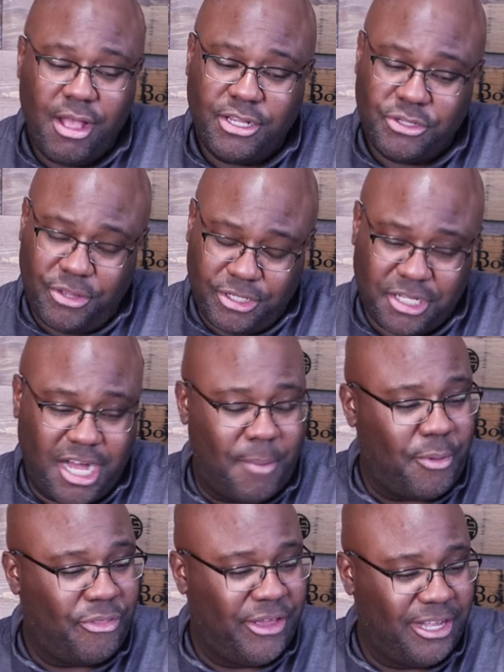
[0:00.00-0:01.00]
So there's a
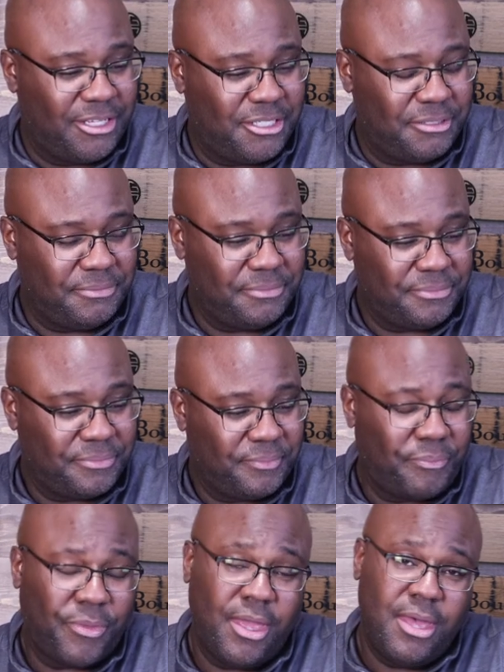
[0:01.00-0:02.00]
couple things.
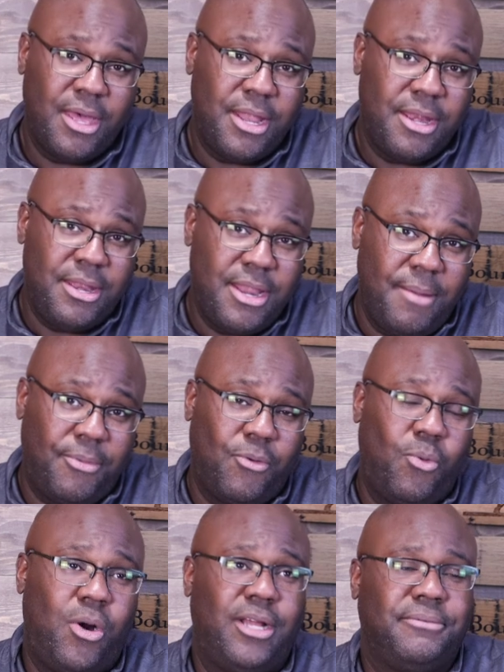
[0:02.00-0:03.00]

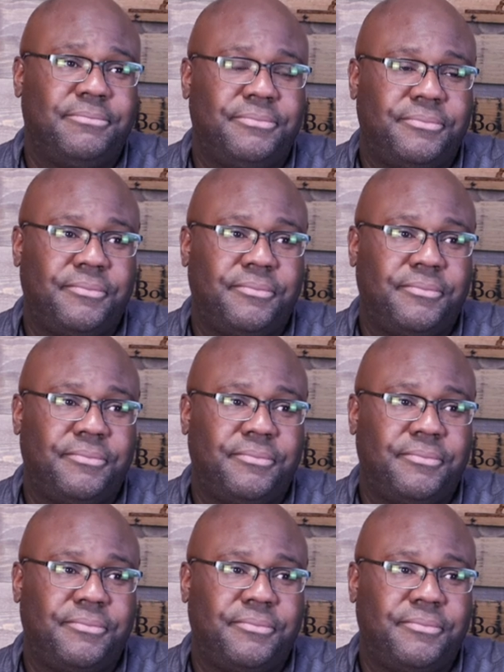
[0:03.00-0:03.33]
Number 1,